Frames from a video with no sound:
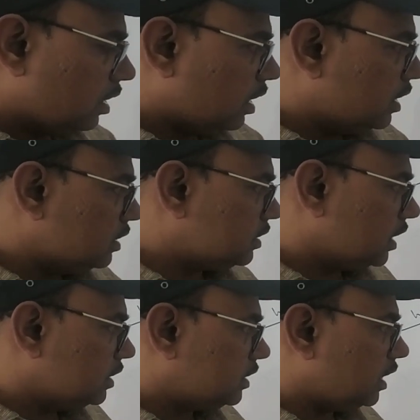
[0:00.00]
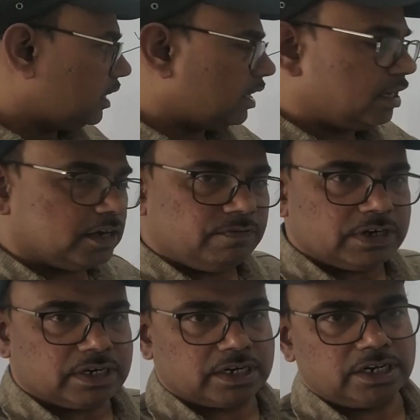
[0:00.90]
law is the incident ray and
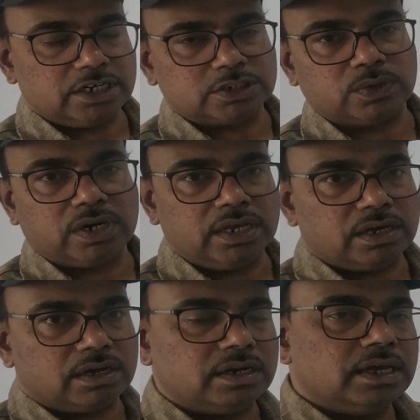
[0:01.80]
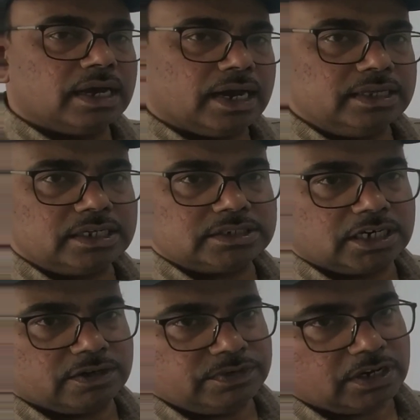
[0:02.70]
reflected ray should lie on either
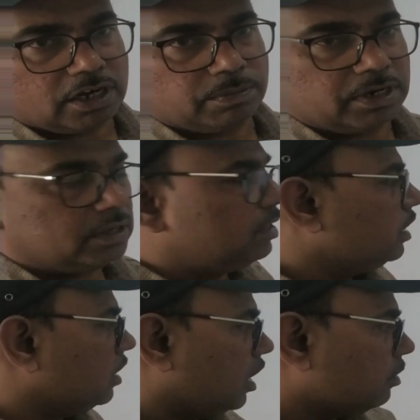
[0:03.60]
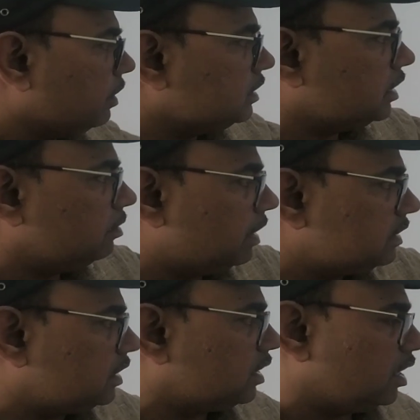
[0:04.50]
side of the normal. Normal is an
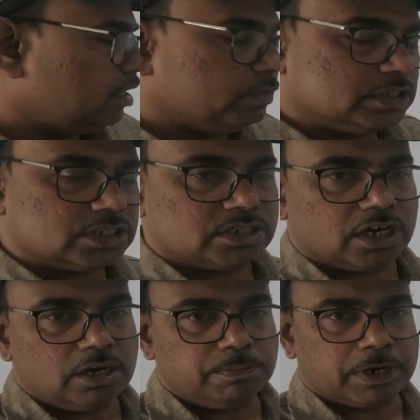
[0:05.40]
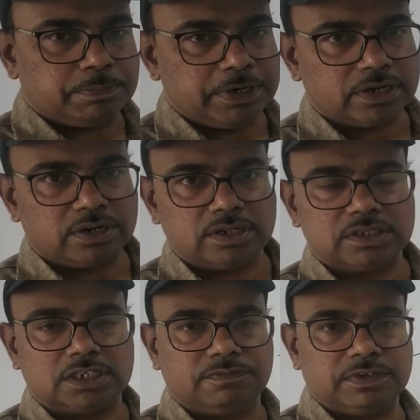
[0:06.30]
imaginary line which is drawn perpendicular to
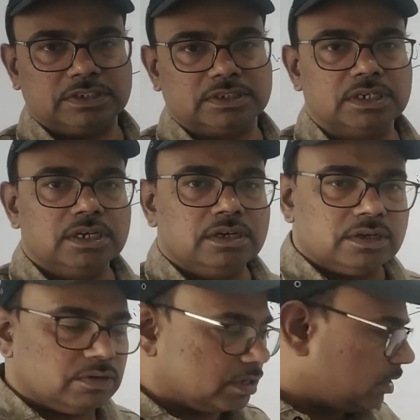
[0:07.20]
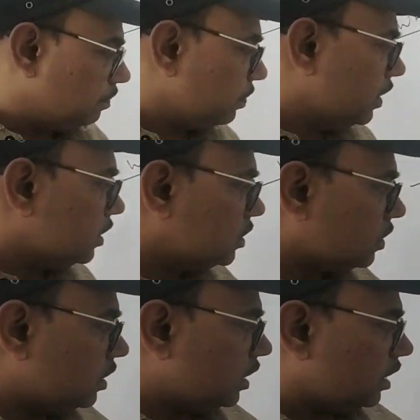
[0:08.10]
the surface. Okay.
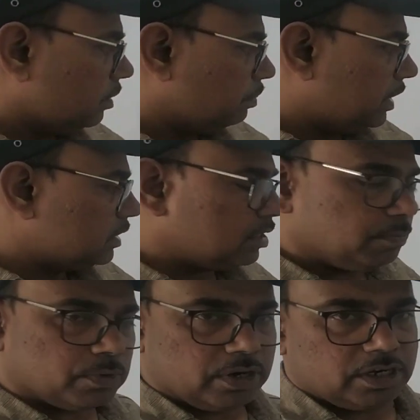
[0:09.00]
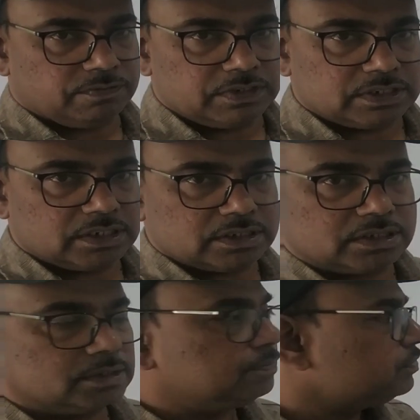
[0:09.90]
So here B is the point of
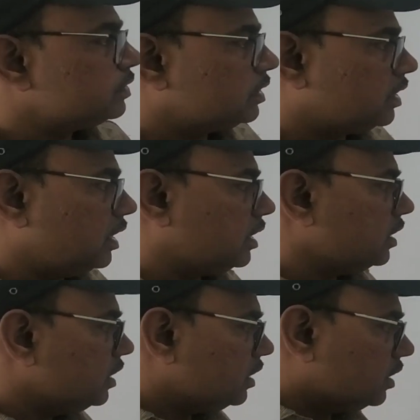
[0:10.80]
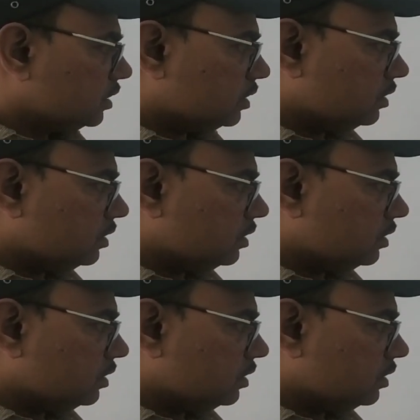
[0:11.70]
incidence. Right. So